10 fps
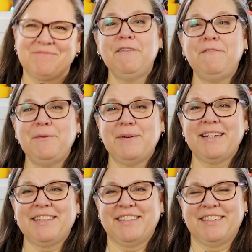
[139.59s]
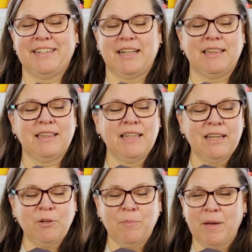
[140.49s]
If you want to learn a
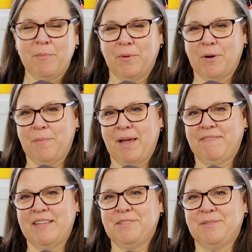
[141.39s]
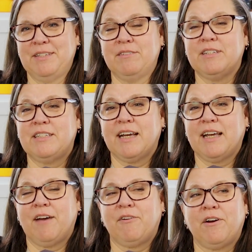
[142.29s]
little bit more about this one, you can check
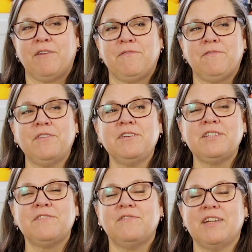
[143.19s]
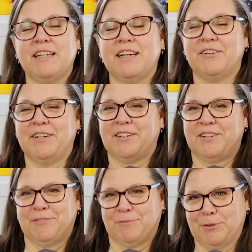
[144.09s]
out our first video in
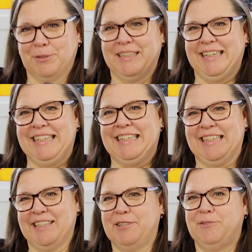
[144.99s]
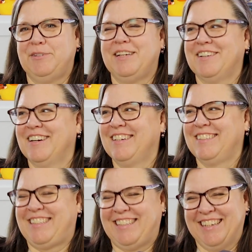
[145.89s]
our Rolling into the New Year
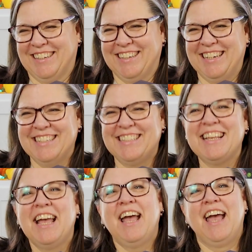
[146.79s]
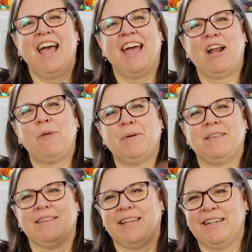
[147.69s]
series, and I'll put
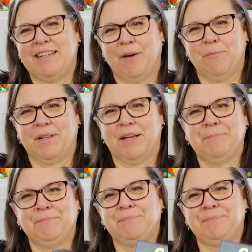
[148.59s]
the link down below.